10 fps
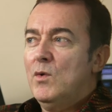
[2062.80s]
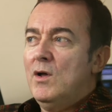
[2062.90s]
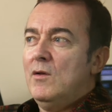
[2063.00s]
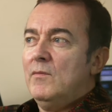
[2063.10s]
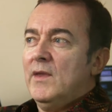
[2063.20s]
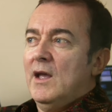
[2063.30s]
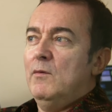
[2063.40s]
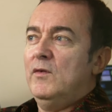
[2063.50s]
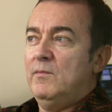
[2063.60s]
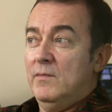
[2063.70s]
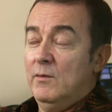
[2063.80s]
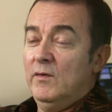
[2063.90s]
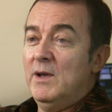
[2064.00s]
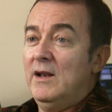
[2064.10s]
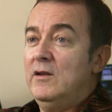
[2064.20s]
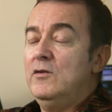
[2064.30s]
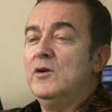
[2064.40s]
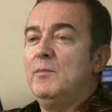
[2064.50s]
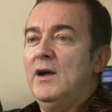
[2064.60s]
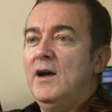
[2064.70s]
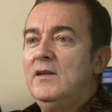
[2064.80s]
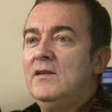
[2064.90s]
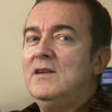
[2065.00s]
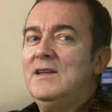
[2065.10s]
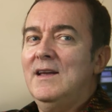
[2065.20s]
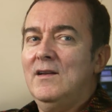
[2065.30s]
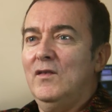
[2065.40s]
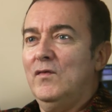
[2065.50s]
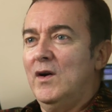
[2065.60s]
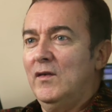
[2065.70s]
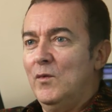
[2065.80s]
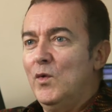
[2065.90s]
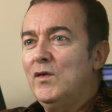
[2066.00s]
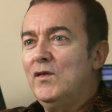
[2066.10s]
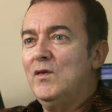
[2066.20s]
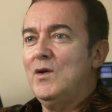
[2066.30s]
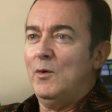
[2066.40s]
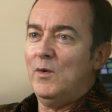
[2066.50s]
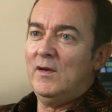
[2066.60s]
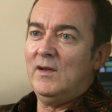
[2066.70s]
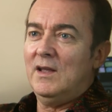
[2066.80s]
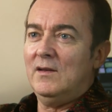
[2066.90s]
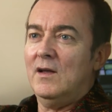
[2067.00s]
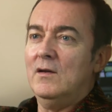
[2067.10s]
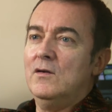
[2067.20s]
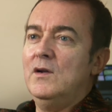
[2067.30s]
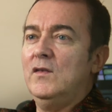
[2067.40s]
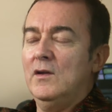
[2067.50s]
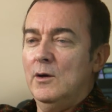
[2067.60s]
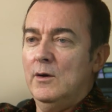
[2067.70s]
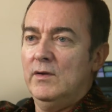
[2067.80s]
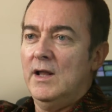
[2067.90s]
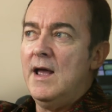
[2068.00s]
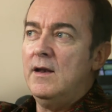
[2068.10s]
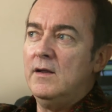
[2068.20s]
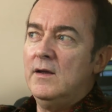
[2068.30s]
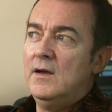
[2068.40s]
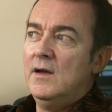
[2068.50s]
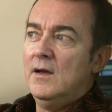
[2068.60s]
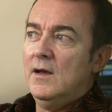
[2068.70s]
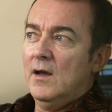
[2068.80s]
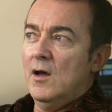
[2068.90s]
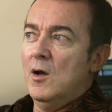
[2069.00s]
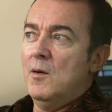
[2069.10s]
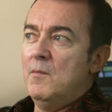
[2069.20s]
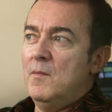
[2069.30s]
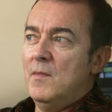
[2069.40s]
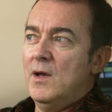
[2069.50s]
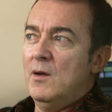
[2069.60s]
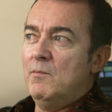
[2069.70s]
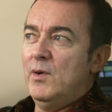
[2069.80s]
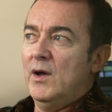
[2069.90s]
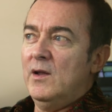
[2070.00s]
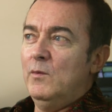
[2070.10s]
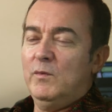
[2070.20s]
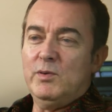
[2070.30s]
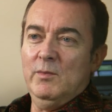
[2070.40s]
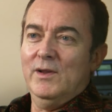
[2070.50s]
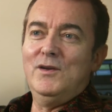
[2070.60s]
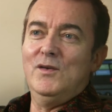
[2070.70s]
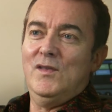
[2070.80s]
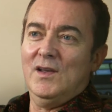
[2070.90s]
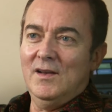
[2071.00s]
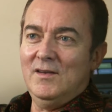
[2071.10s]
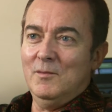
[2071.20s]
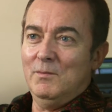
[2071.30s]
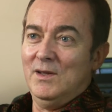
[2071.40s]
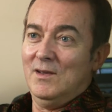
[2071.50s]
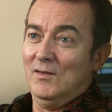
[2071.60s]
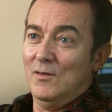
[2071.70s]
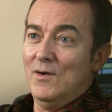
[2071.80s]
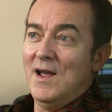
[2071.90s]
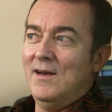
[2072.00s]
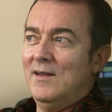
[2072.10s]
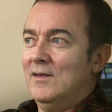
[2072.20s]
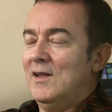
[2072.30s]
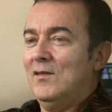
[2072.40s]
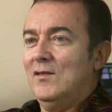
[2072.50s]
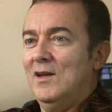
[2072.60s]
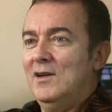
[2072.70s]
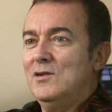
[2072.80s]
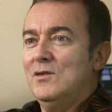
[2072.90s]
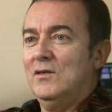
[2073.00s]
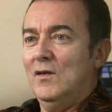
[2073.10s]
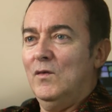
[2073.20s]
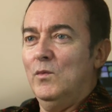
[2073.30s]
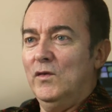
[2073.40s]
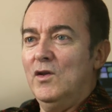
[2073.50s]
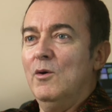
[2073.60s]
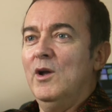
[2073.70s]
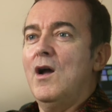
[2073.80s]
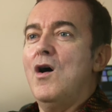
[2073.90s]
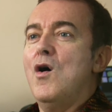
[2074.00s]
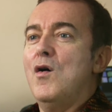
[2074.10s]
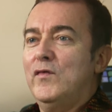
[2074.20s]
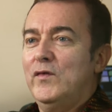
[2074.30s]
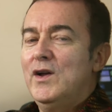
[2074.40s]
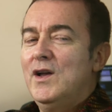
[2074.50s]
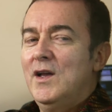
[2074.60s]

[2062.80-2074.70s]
Well, I was I was mainly in Europe. I, I, didn't get as far as I wanted to. I wanted to get down to Greece and go overland, uh, but it was probably a good thing I didn't because Iran at that stage just was going off.